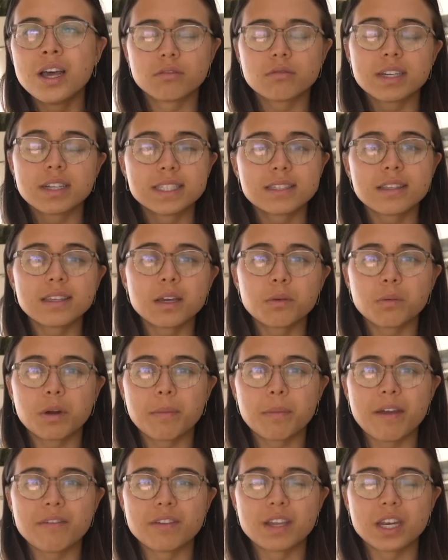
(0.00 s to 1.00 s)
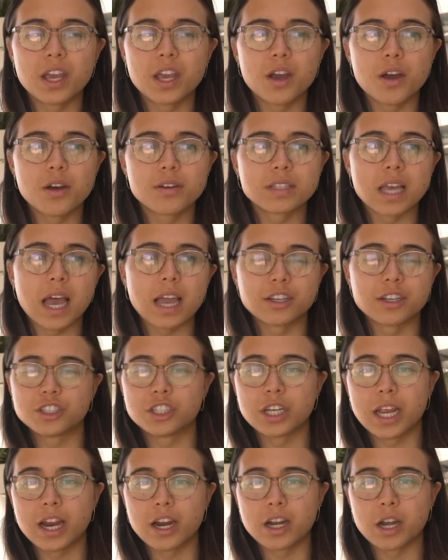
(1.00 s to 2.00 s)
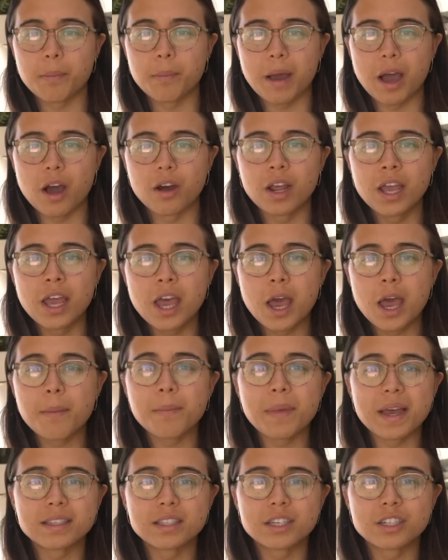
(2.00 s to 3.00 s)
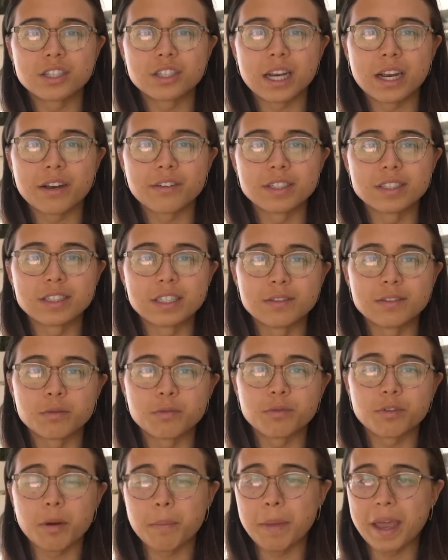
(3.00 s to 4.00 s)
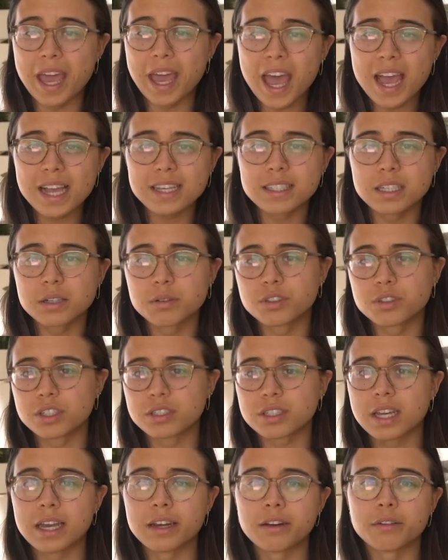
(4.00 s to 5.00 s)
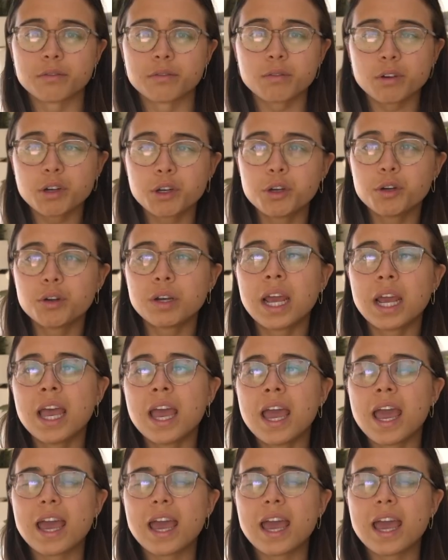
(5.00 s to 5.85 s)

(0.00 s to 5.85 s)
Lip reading: Recently in one of my videos, I shared about a message that I received from my ex, and it was just kind of rude,